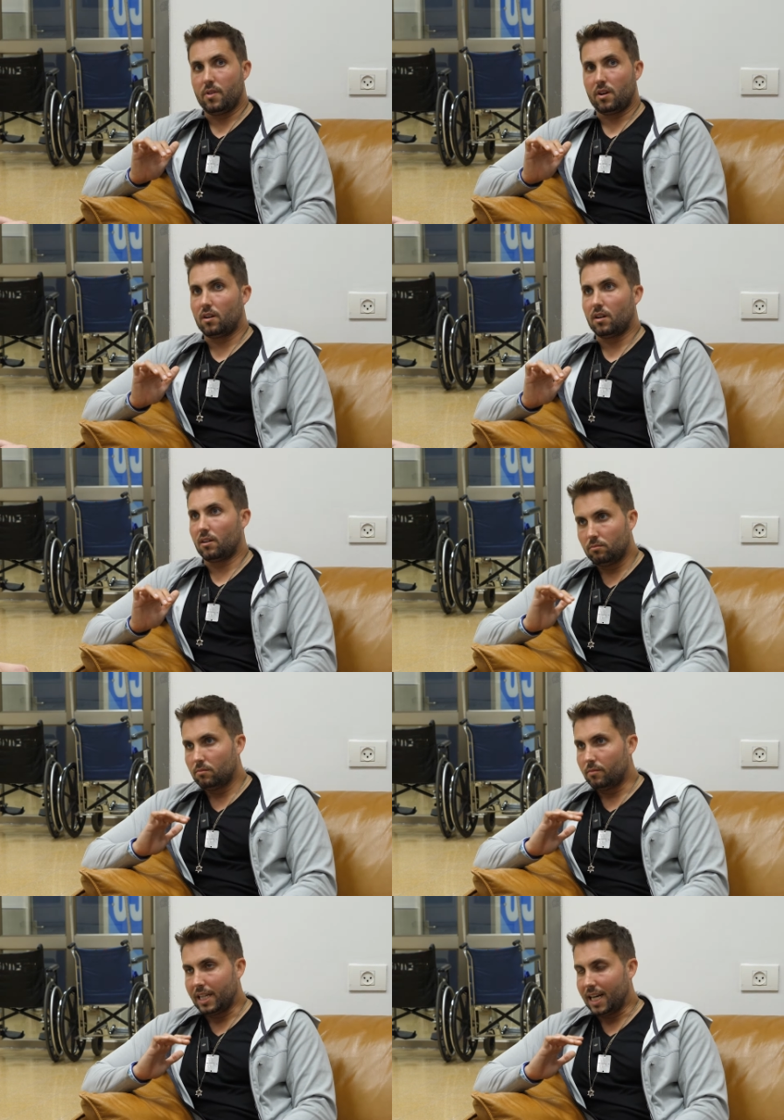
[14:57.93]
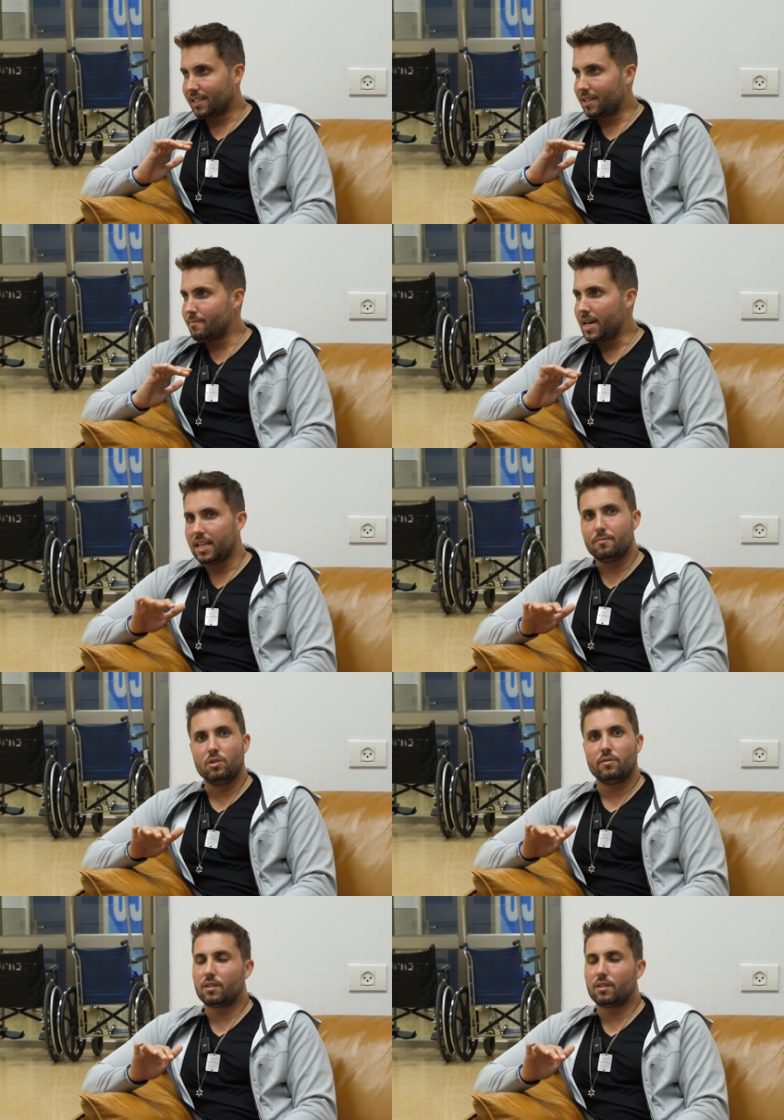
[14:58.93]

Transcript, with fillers: there are Gazan men moving